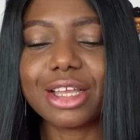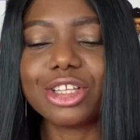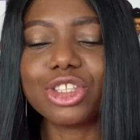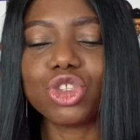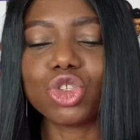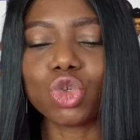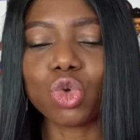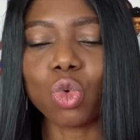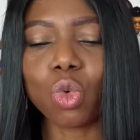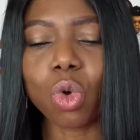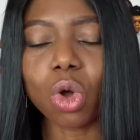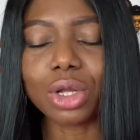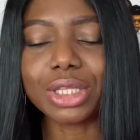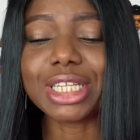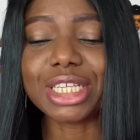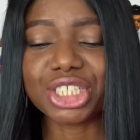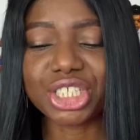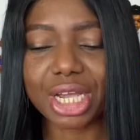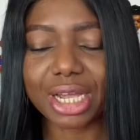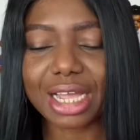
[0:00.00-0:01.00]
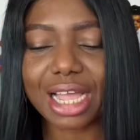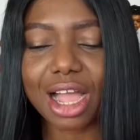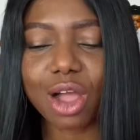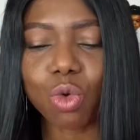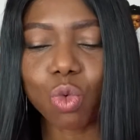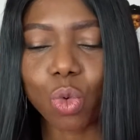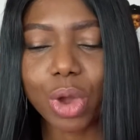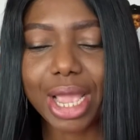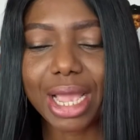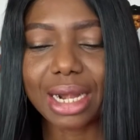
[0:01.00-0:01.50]
toward the Jackal
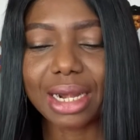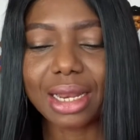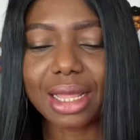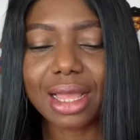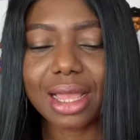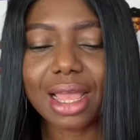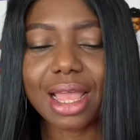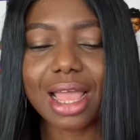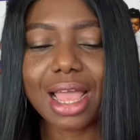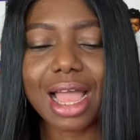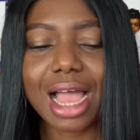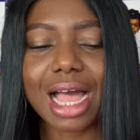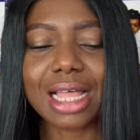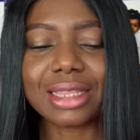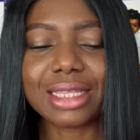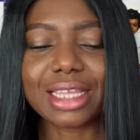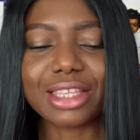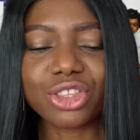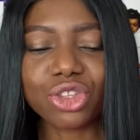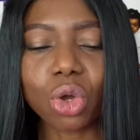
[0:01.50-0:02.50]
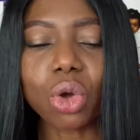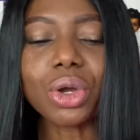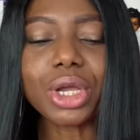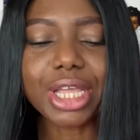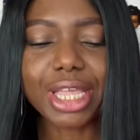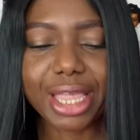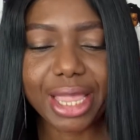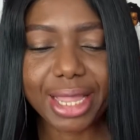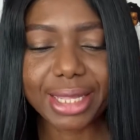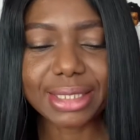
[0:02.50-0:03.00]
well and the Dung
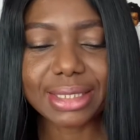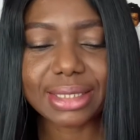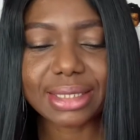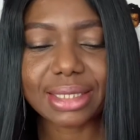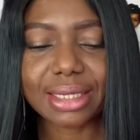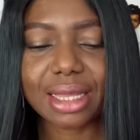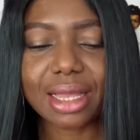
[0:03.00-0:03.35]
gate,